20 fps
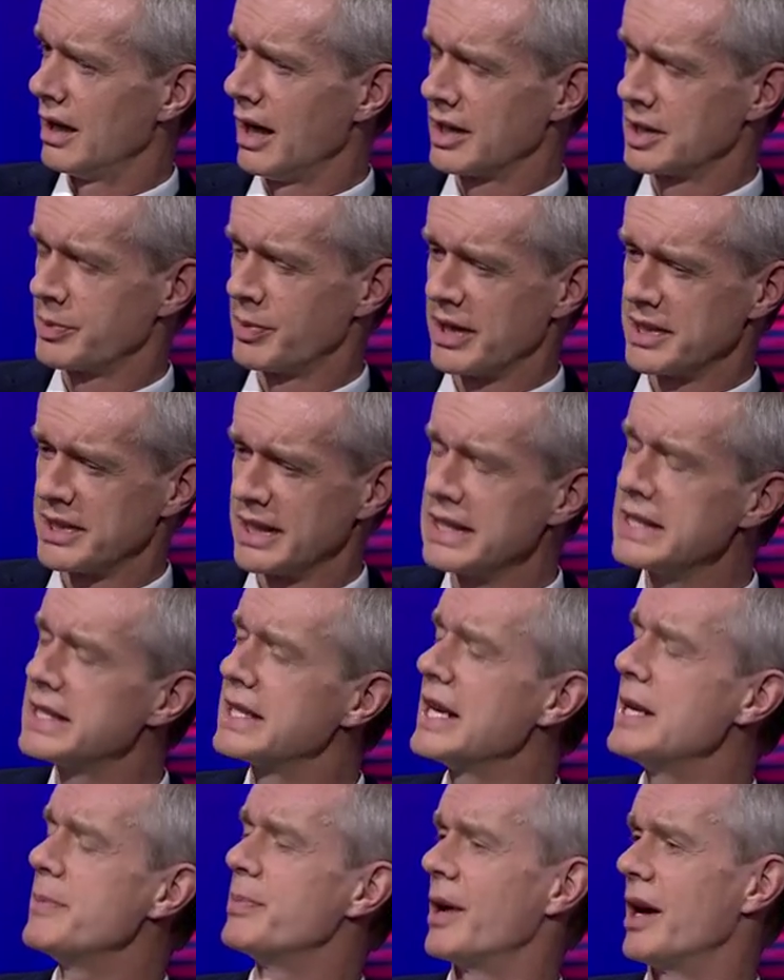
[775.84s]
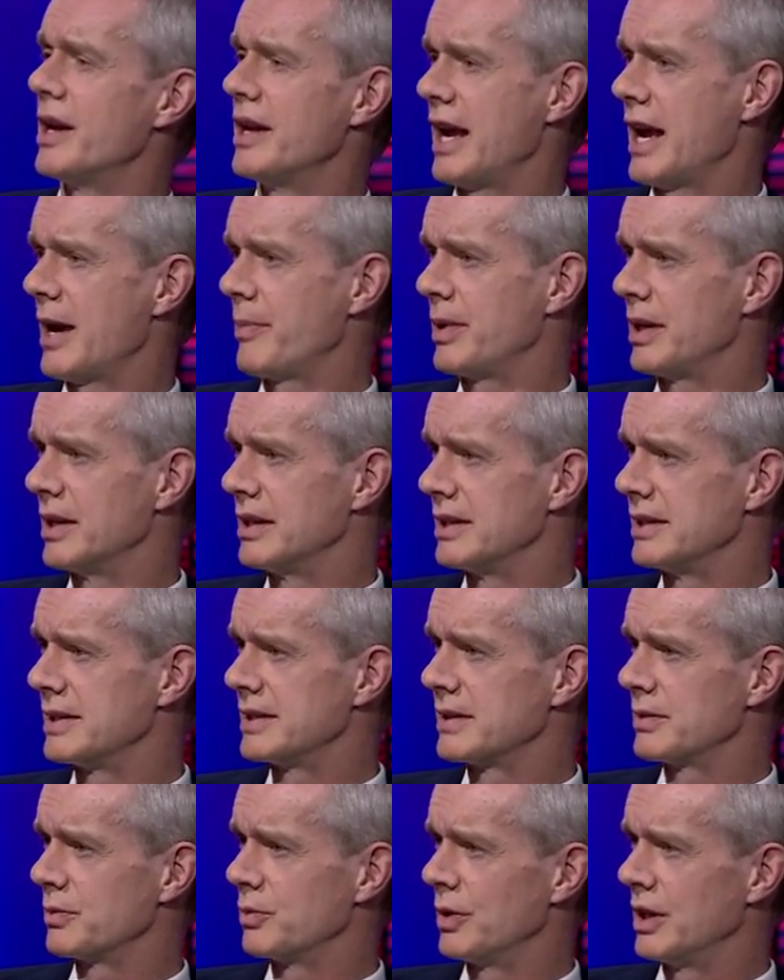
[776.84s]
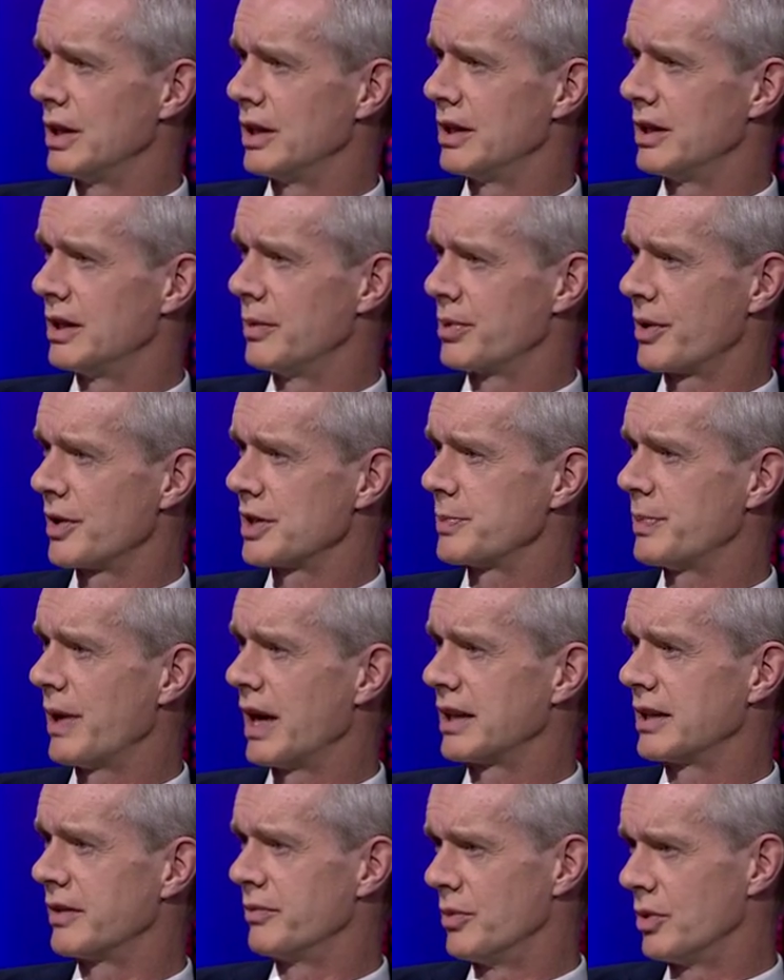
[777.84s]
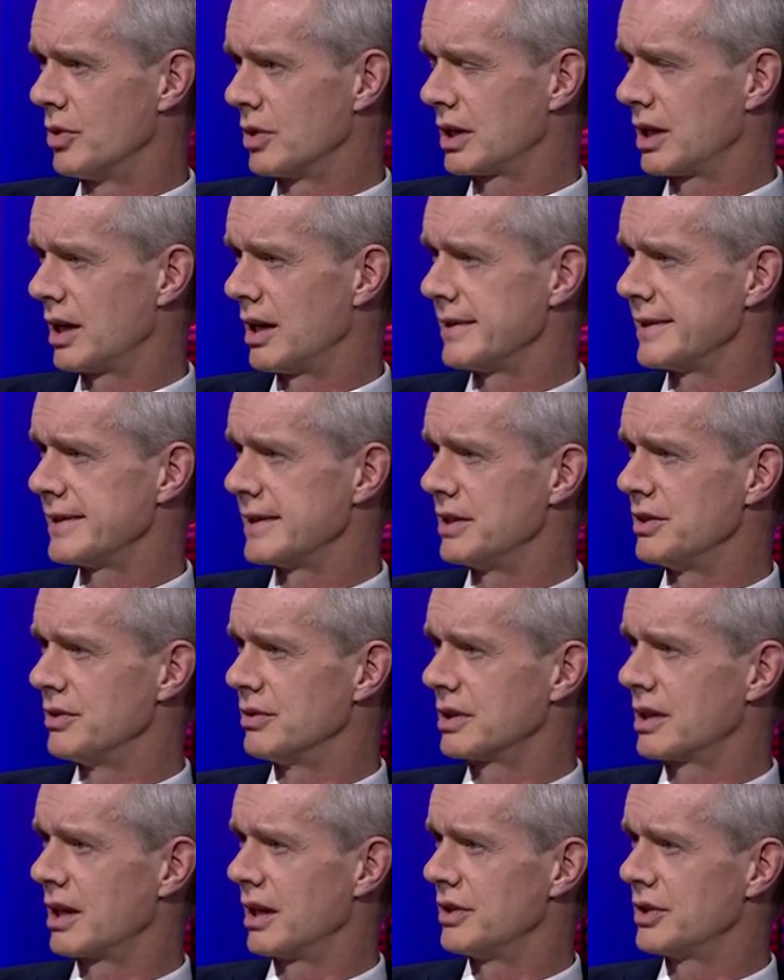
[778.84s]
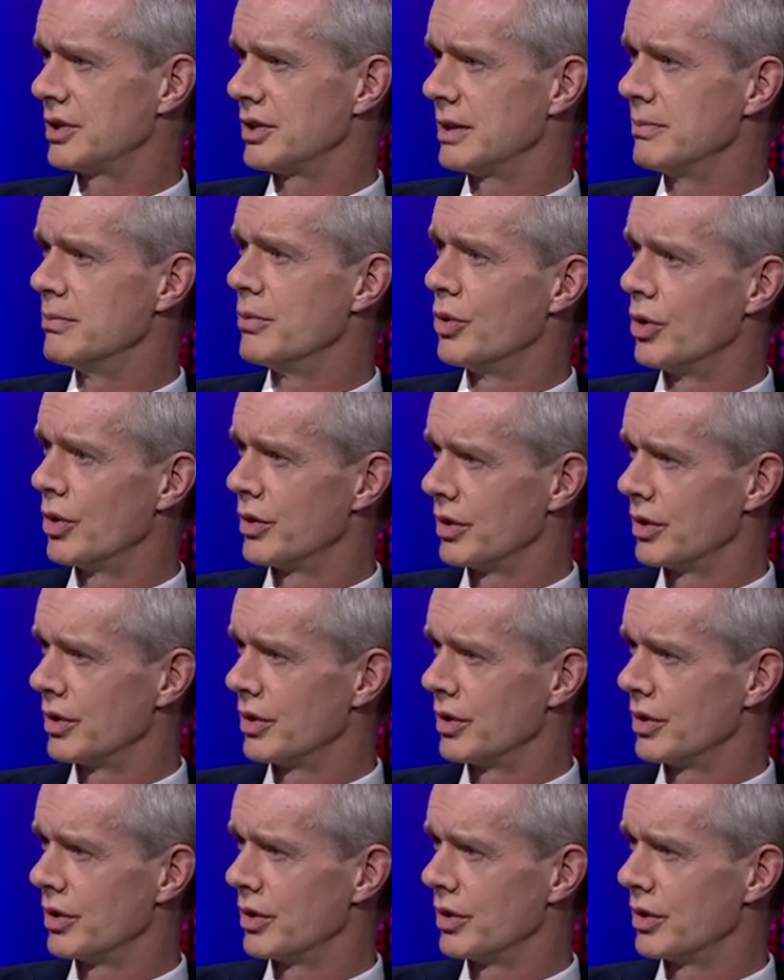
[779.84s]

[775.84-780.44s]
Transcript: expressing deep unhappiness with the prospect of more cuts in your country, more